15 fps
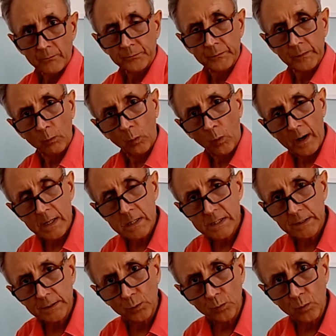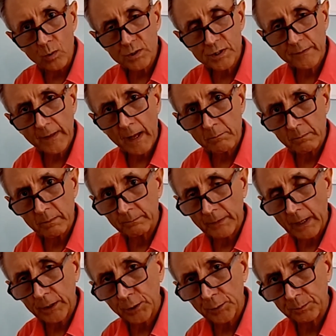The wire's in the water.
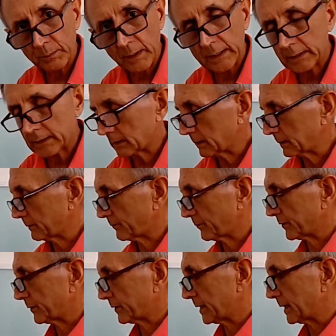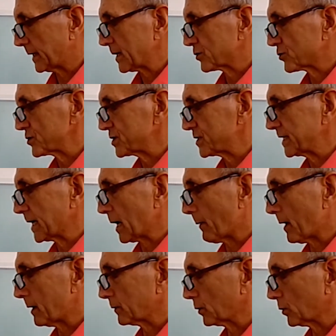That could make the electricity come
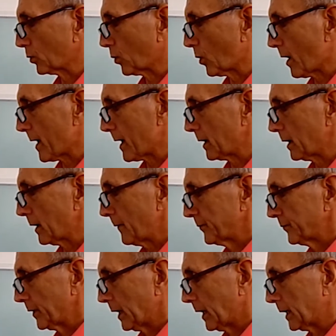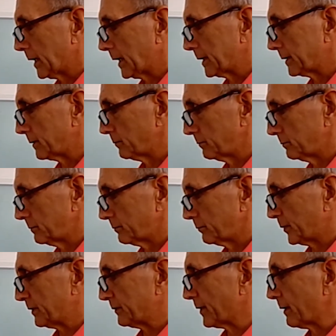out of the wire and
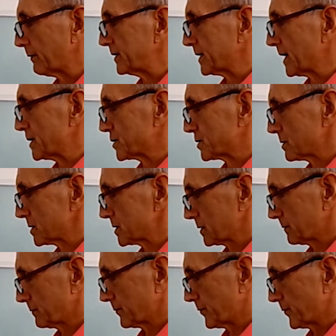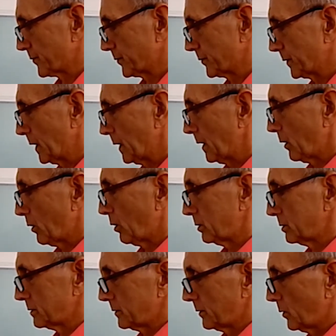be very dangerous.
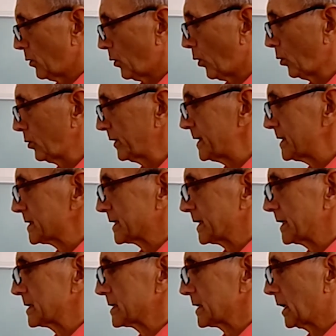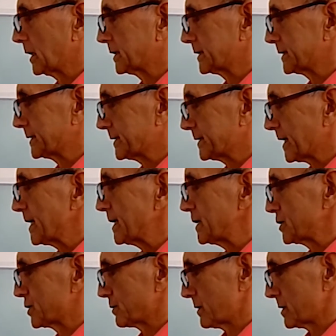All these things are
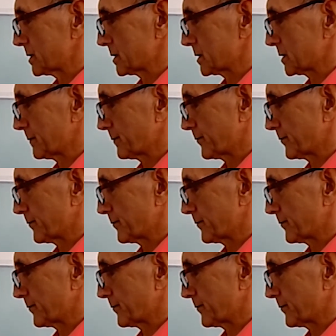dangerous.